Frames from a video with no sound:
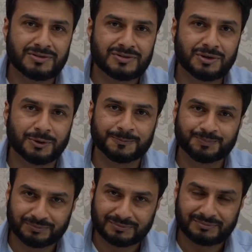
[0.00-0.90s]
So,
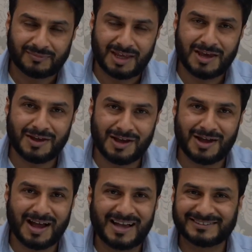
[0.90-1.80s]

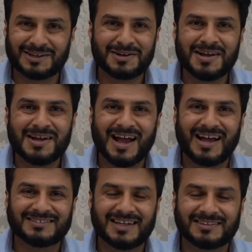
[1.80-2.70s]
as
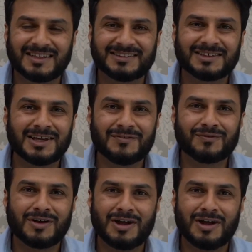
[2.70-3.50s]
a gift